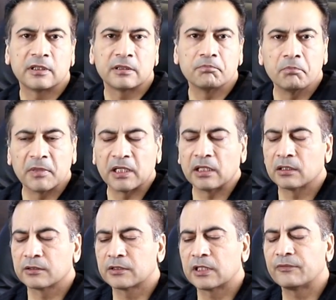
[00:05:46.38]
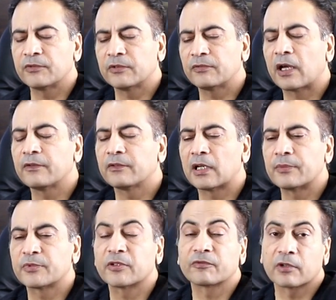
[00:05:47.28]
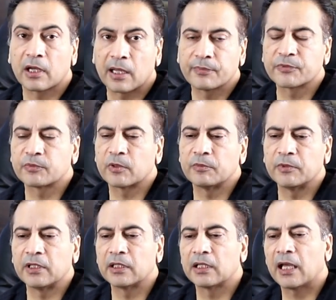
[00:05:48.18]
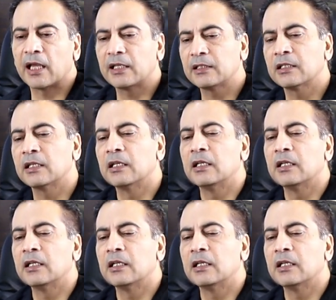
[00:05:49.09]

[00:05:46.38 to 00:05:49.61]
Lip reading: meal, 75 grams of carbs per meal, and